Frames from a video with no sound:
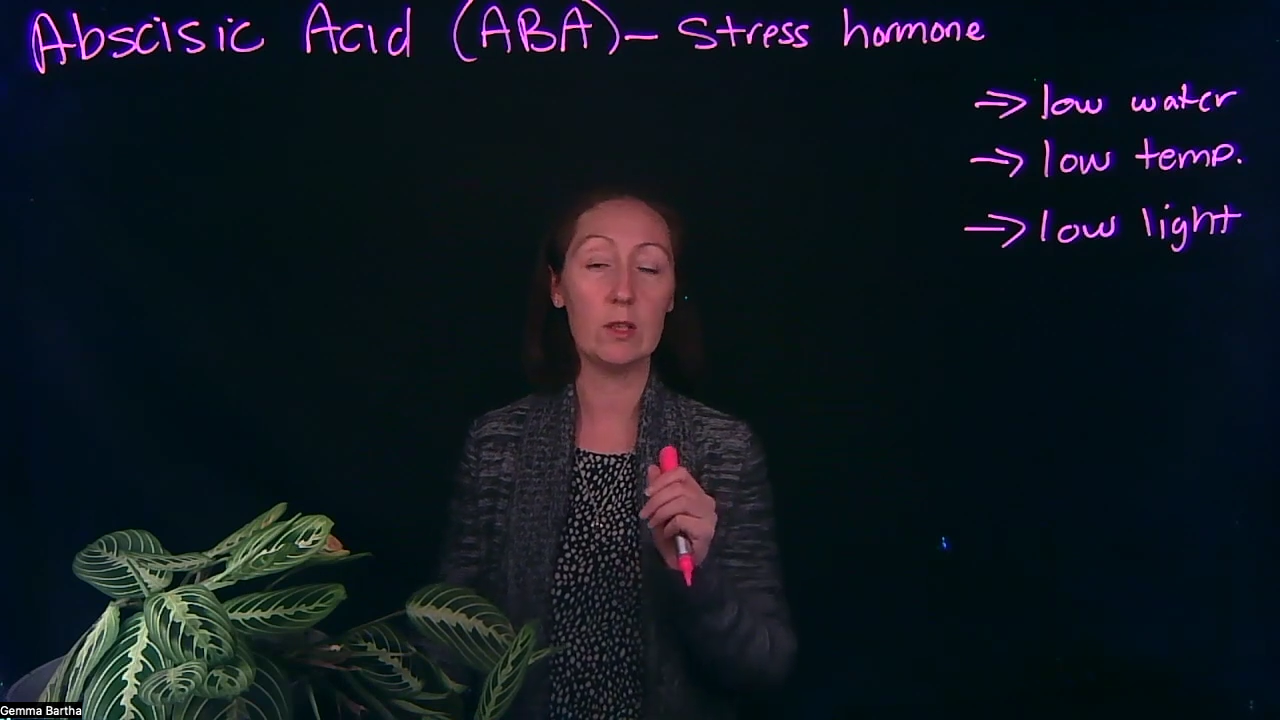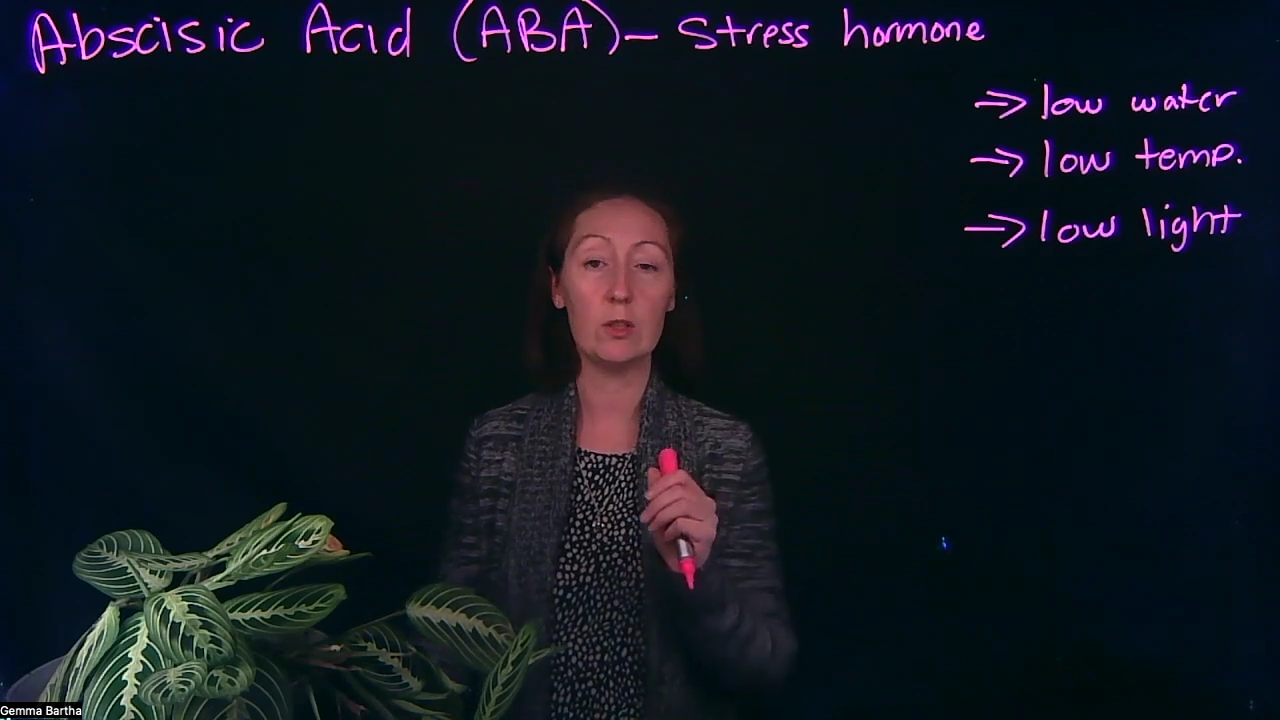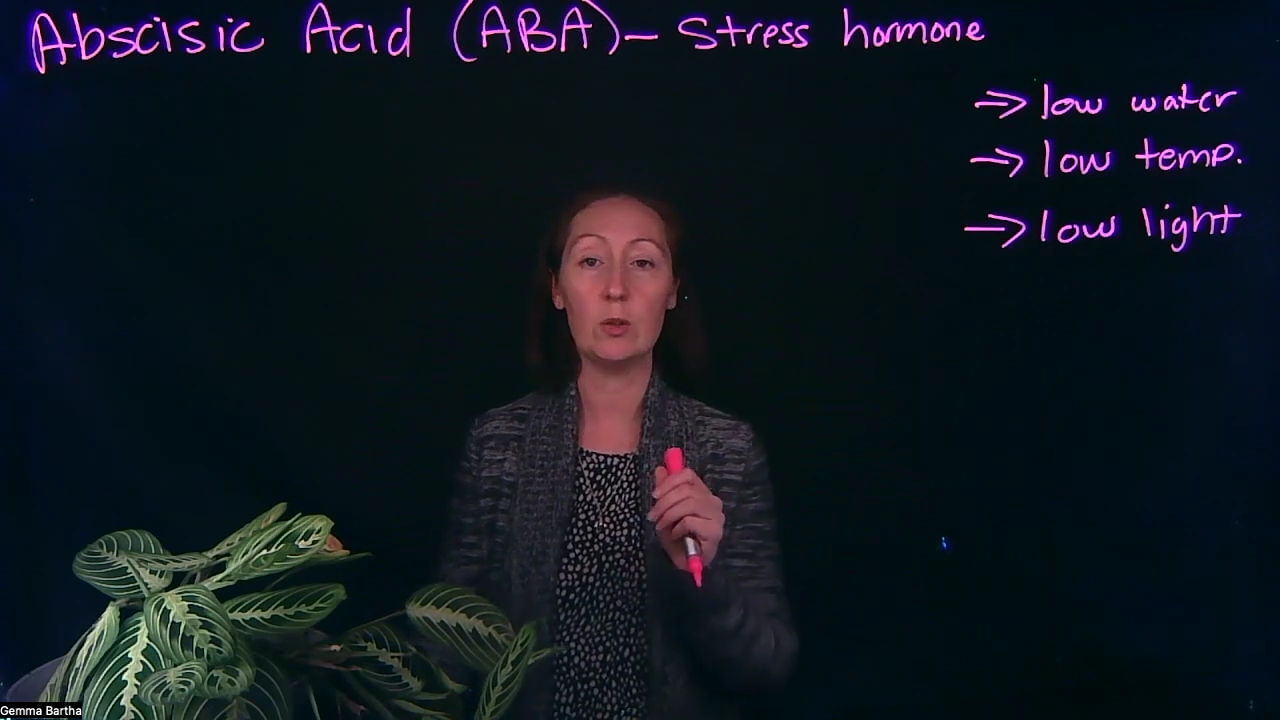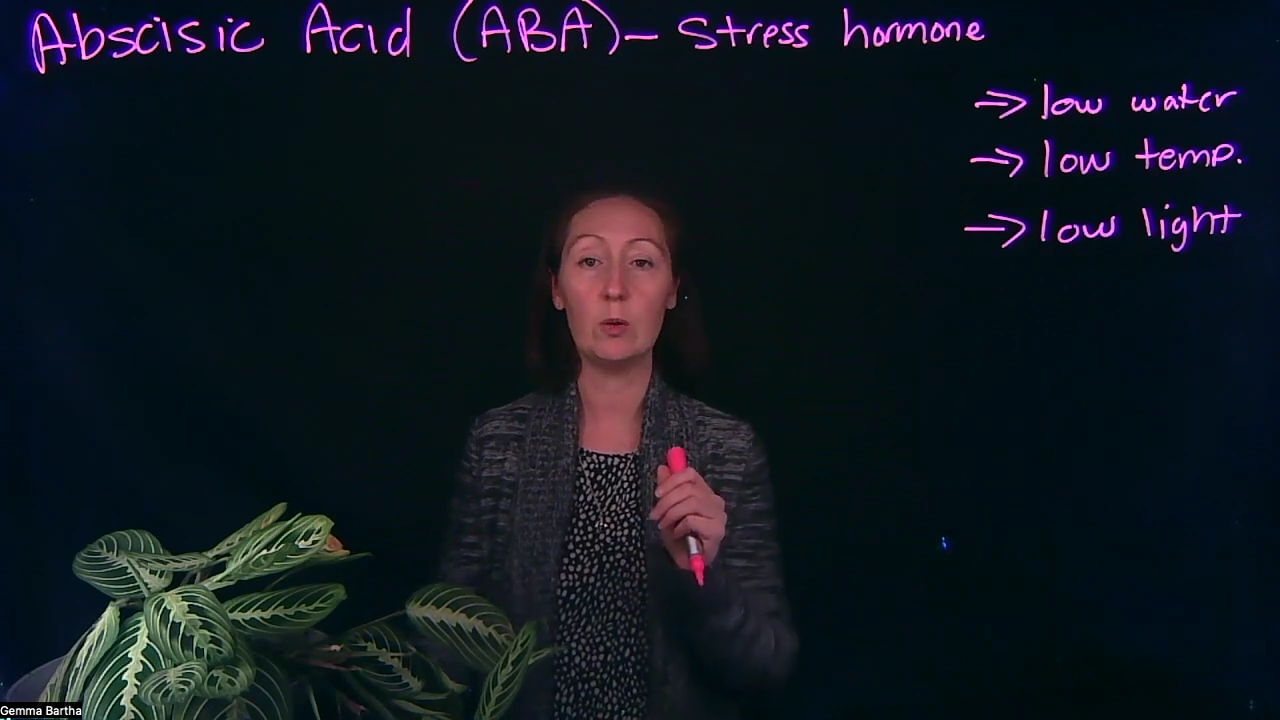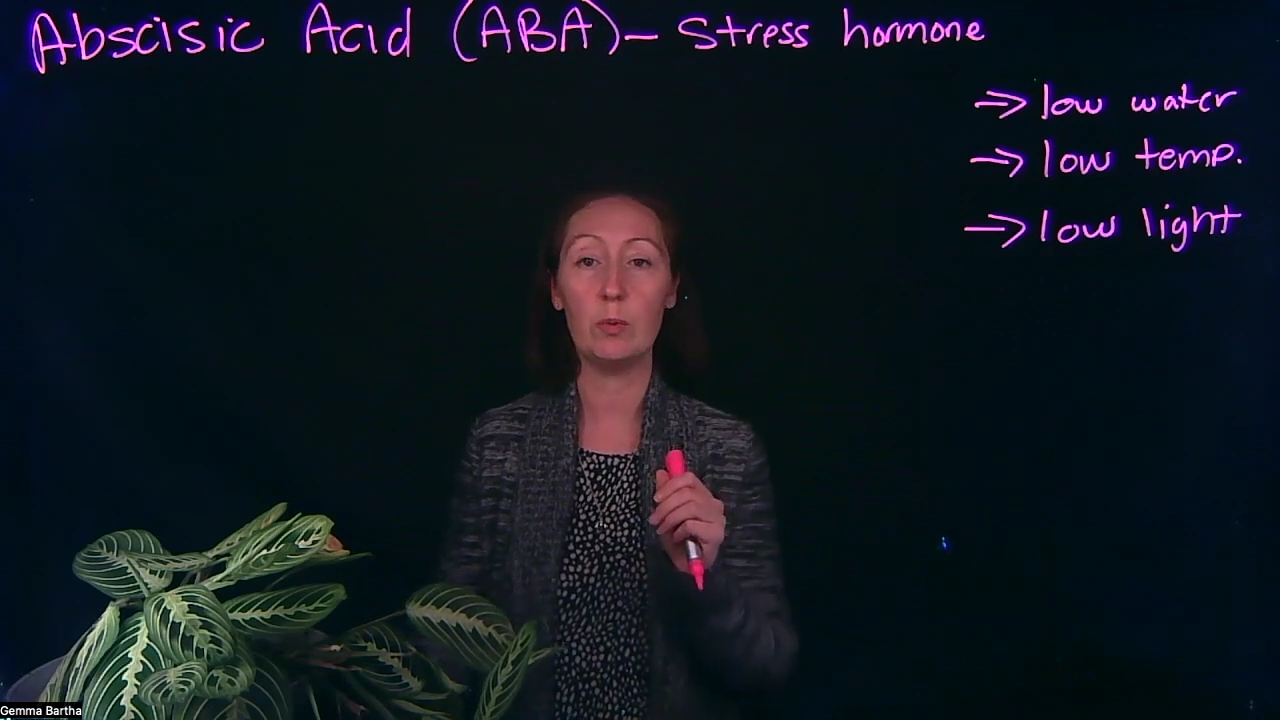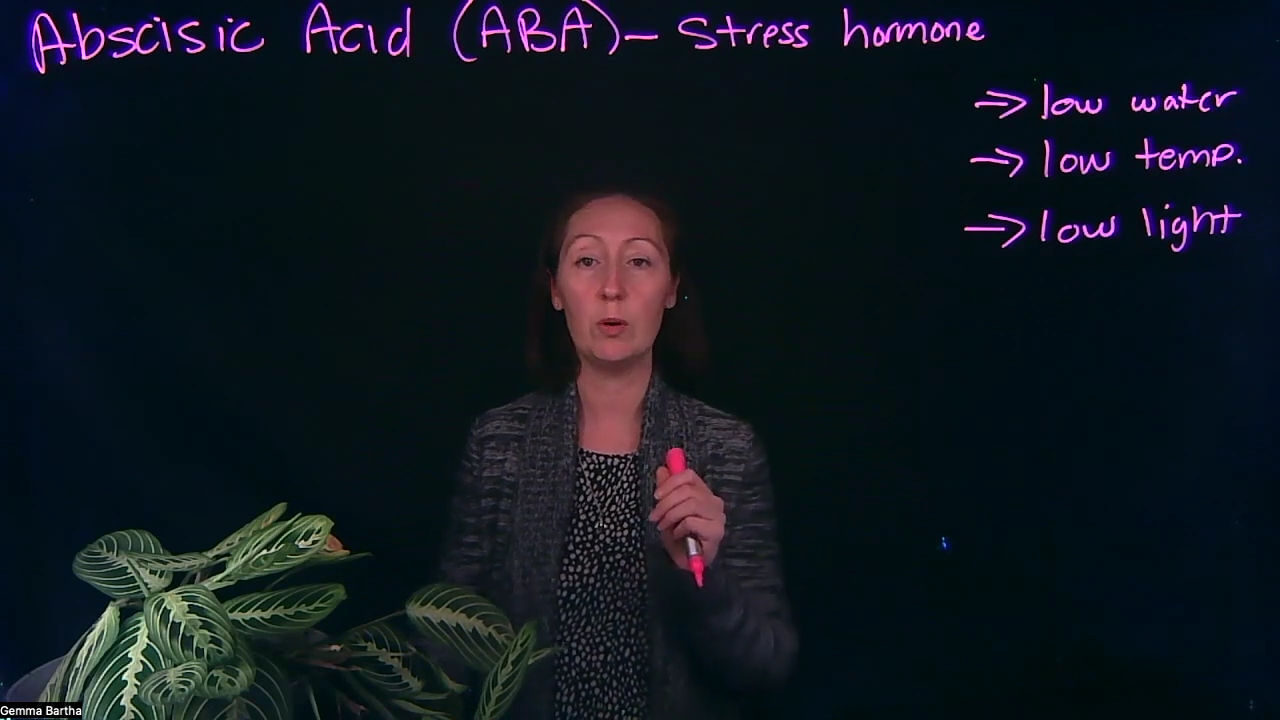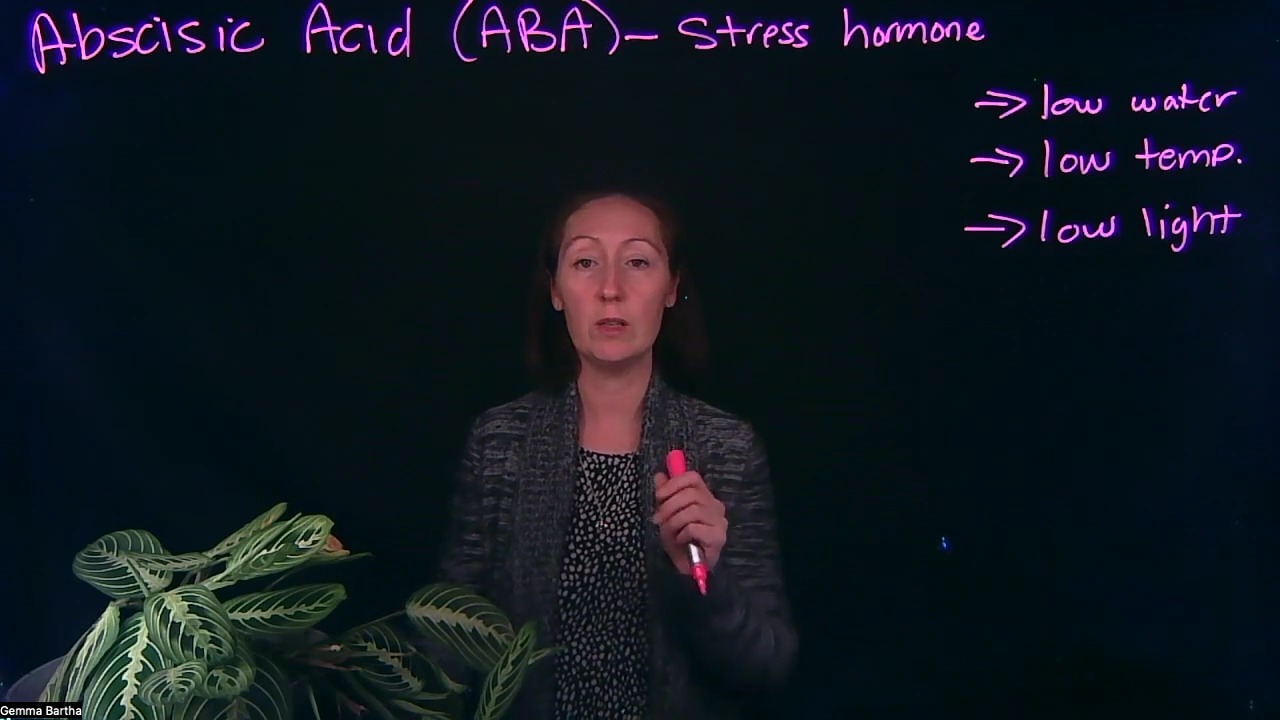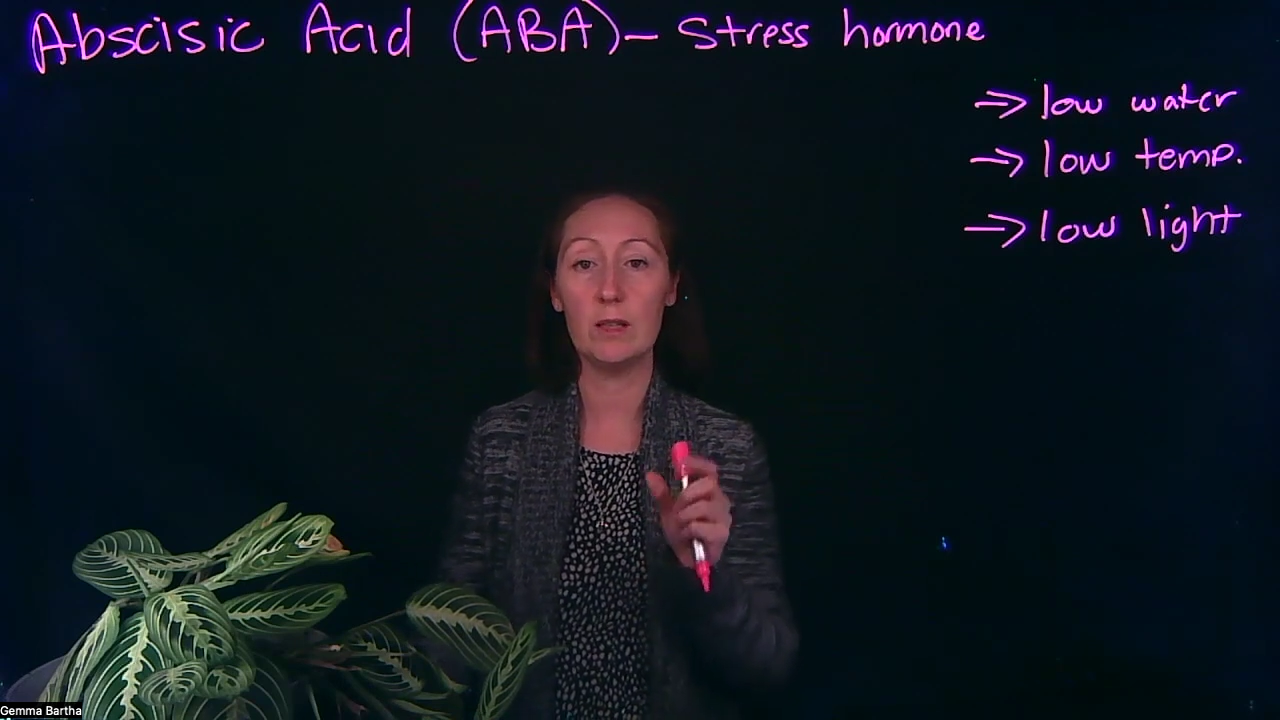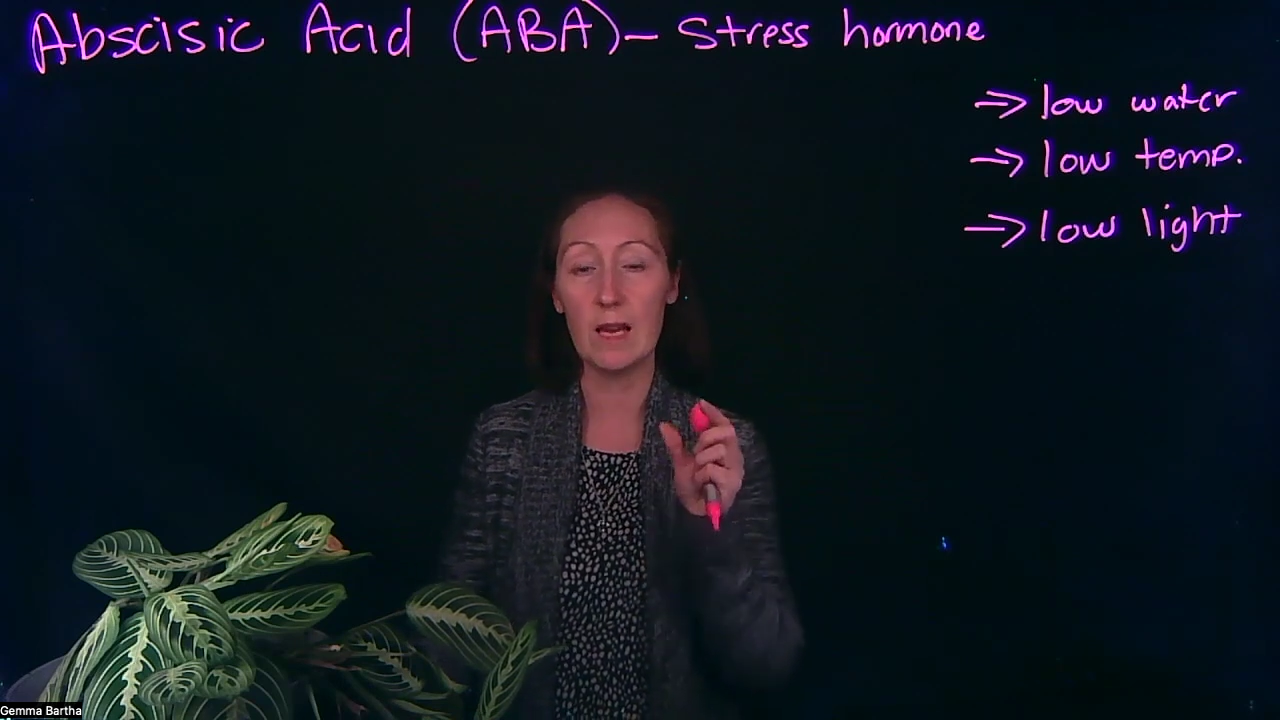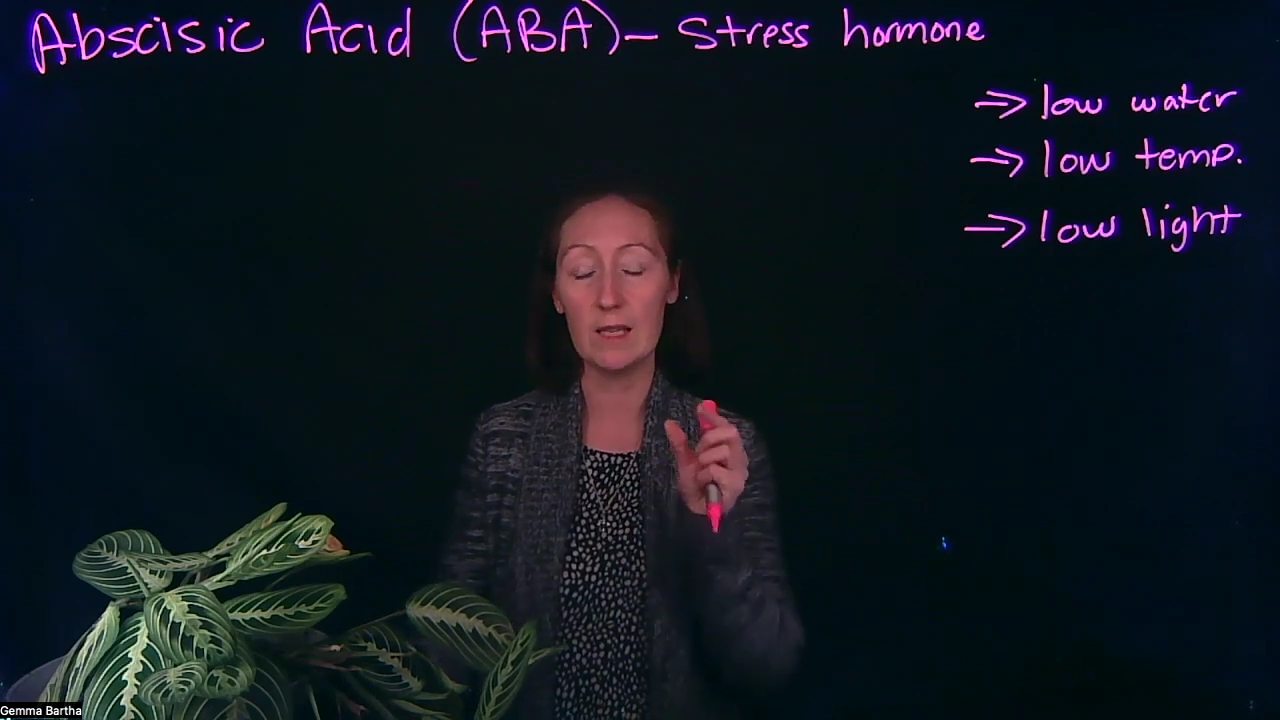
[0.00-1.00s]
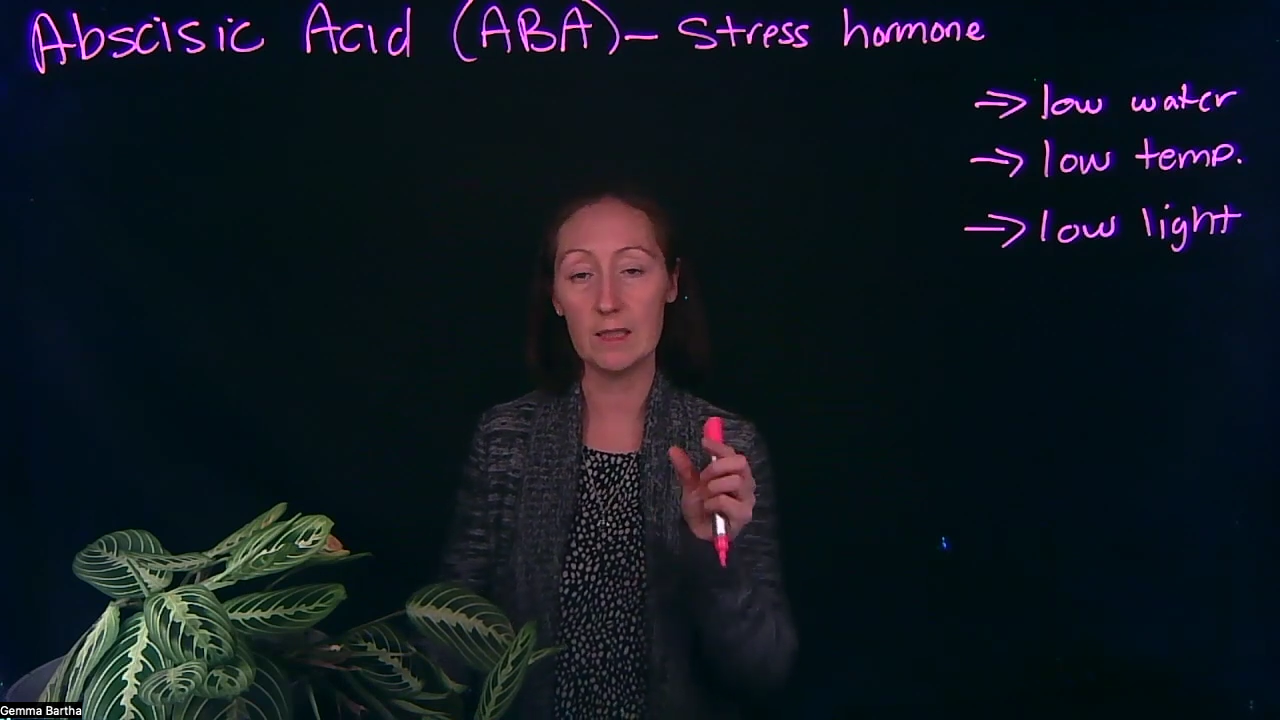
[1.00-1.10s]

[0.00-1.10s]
to put that